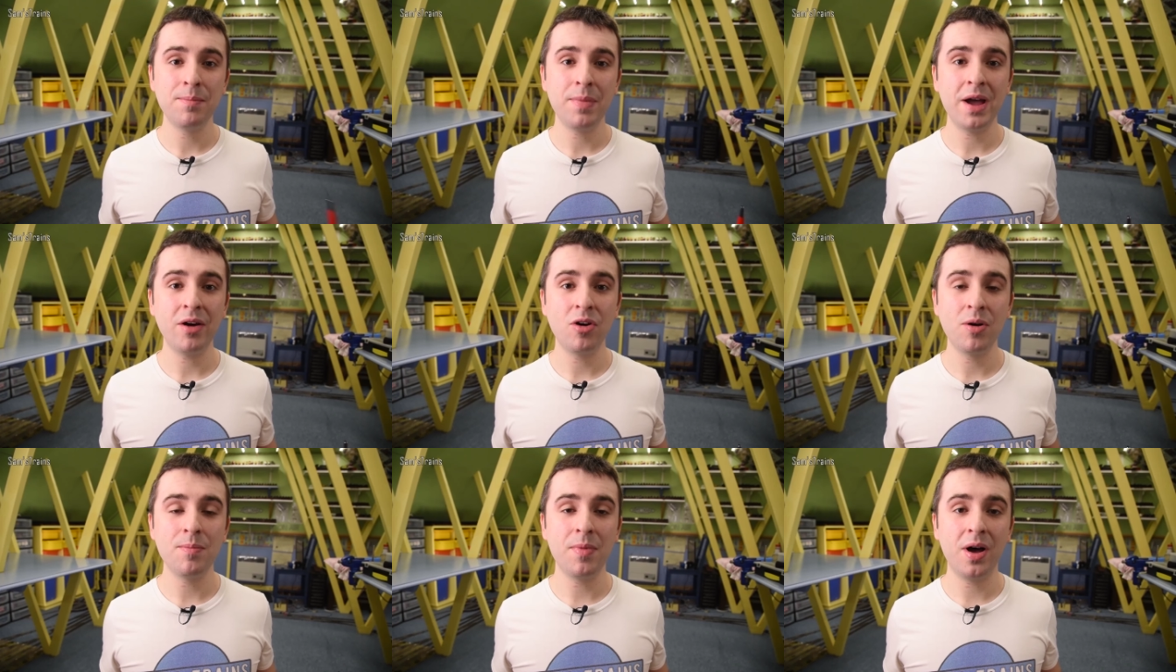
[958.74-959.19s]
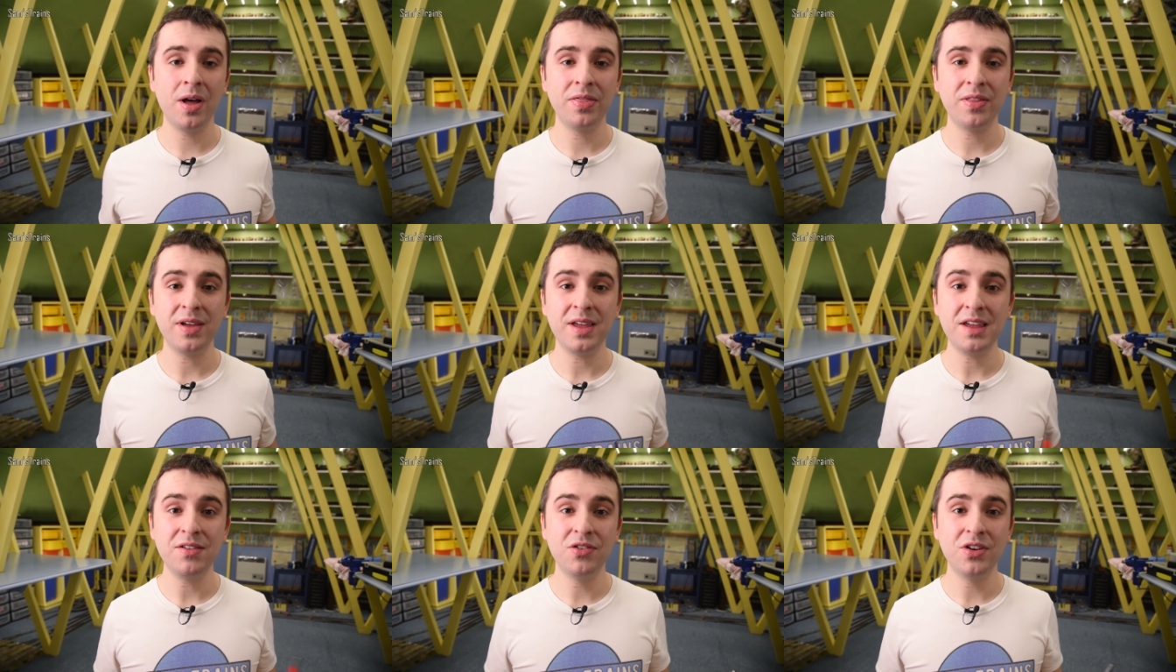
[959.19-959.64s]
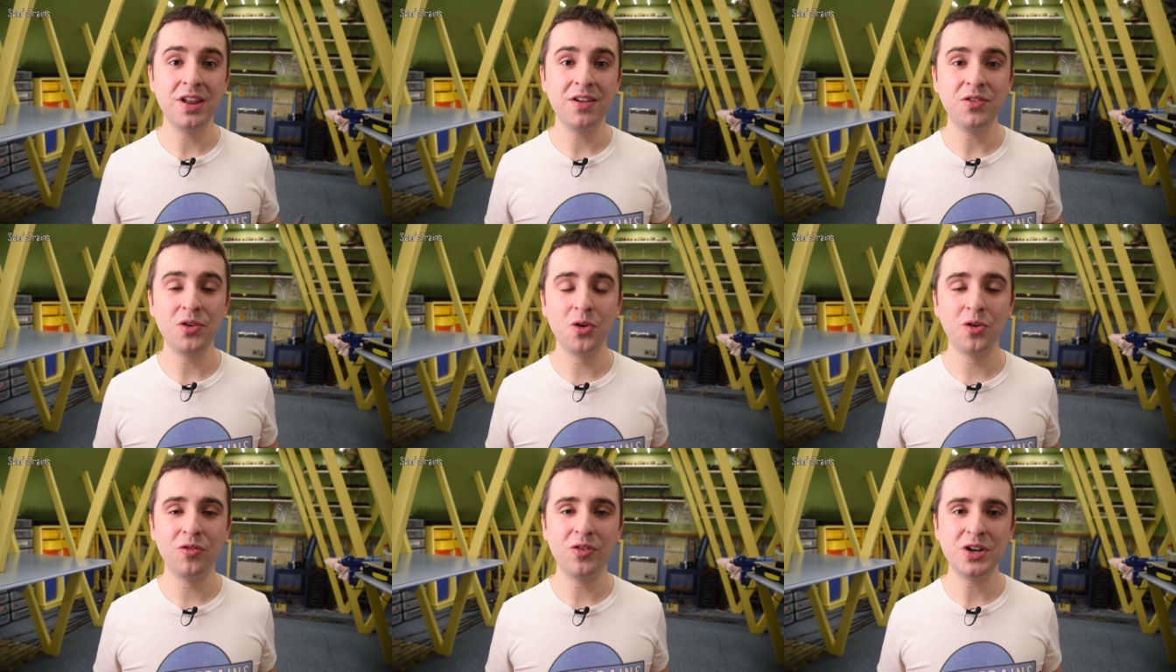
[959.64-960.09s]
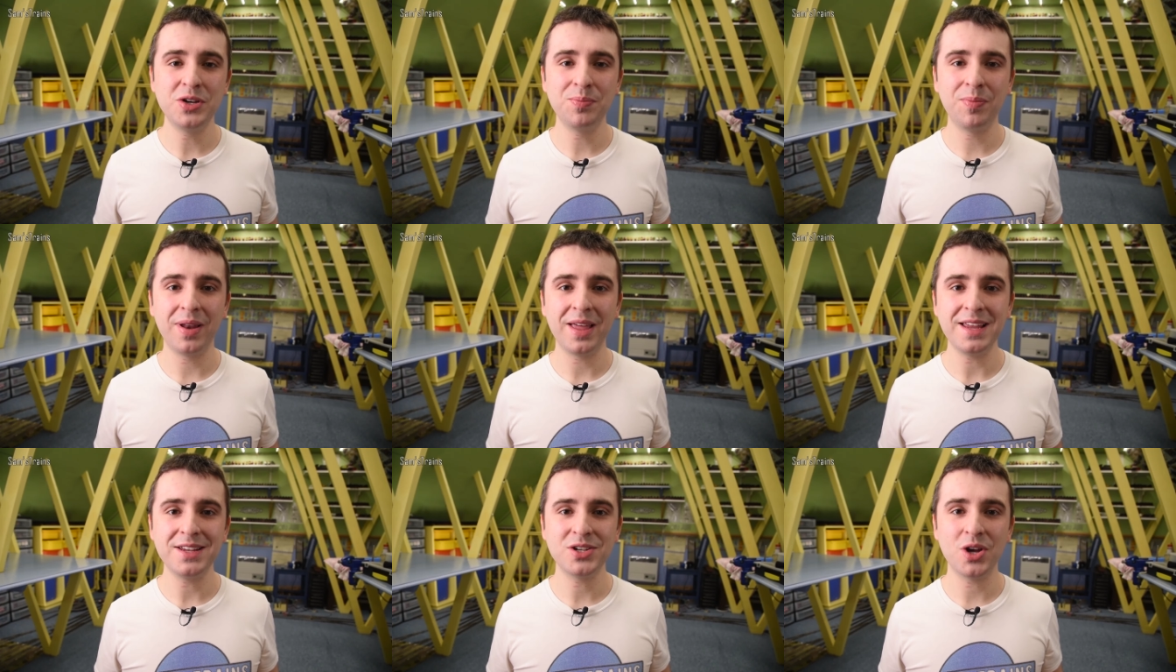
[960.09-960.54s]
bear in mind that even if your fish
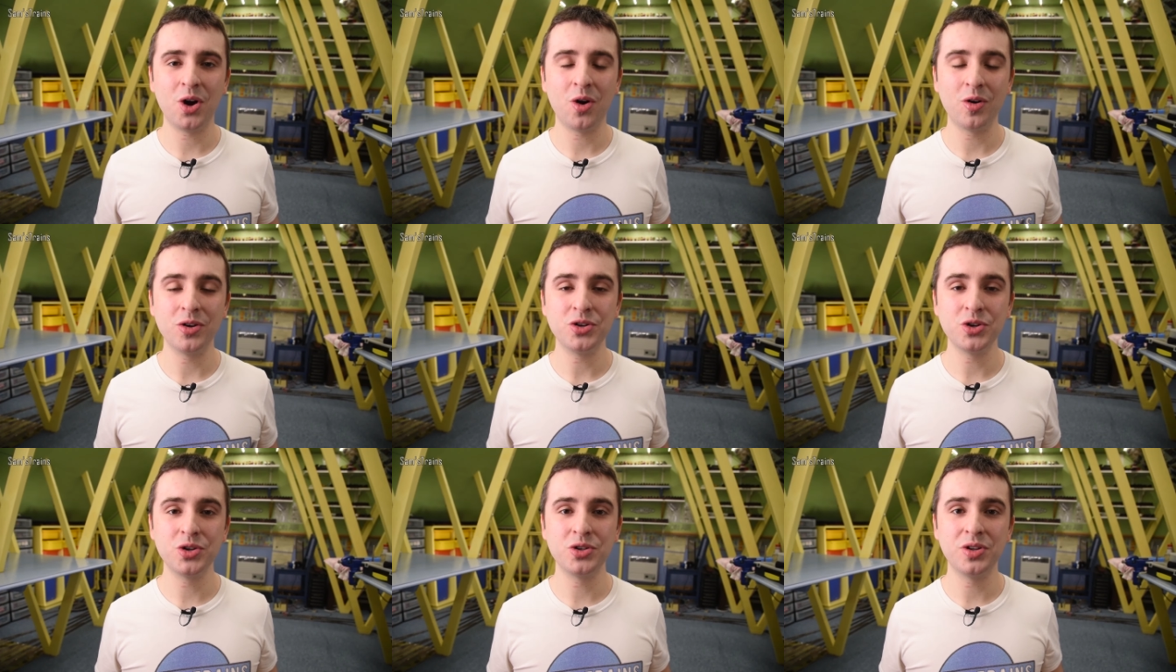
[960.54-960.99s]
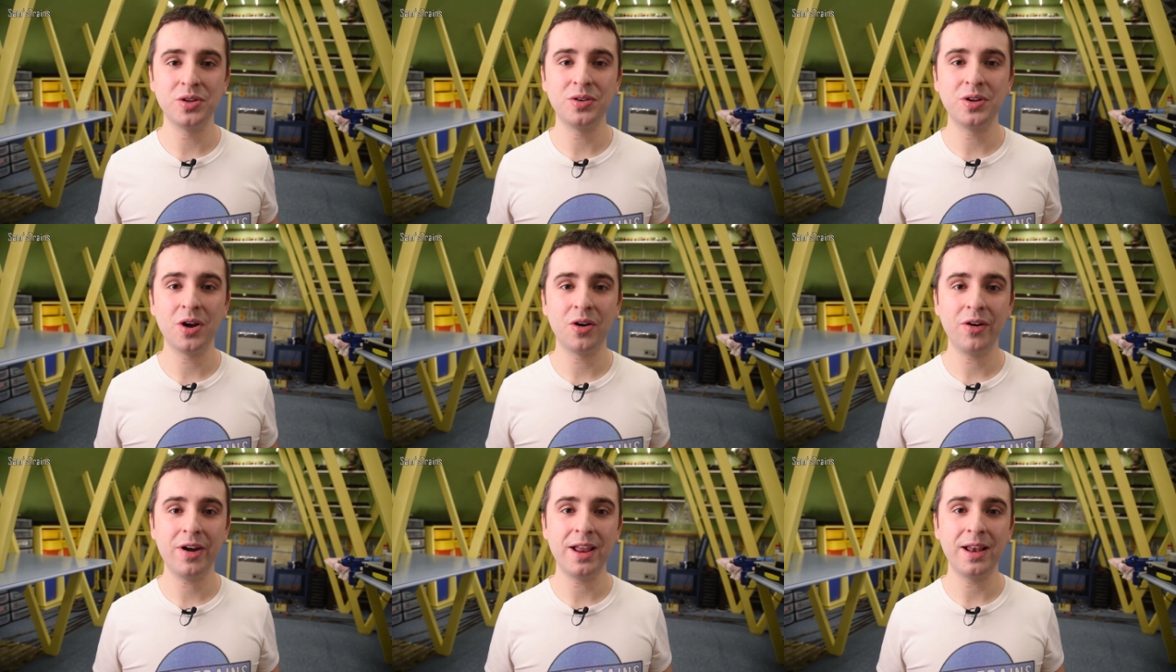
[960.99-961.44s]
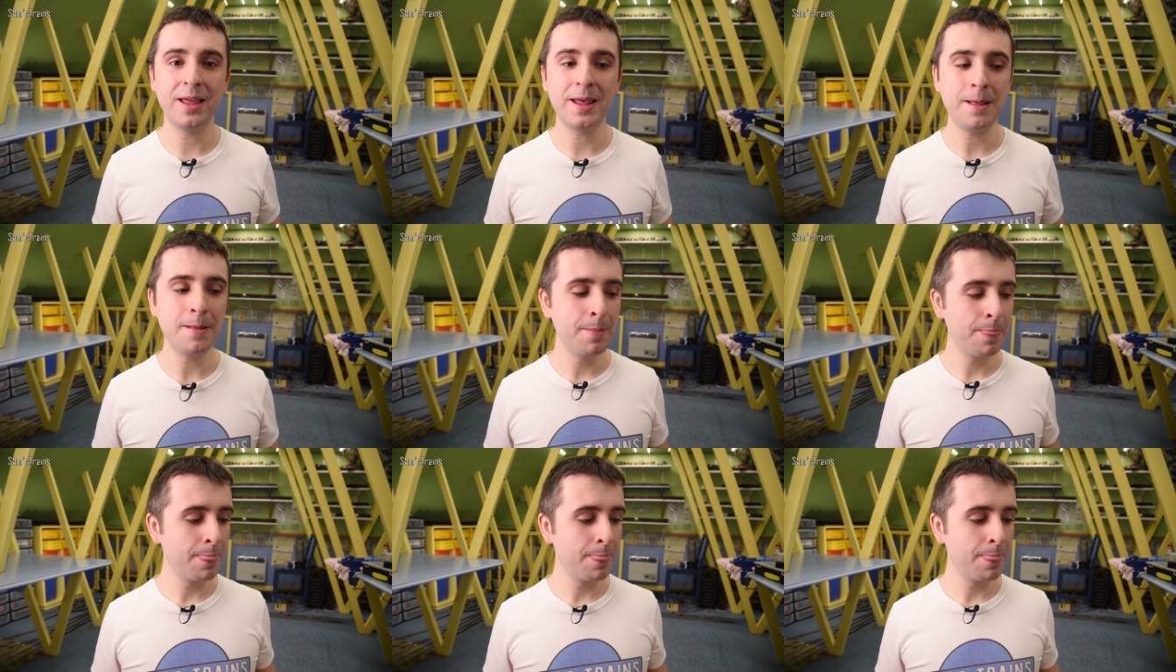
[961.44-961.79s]
plates are adjusted correctly,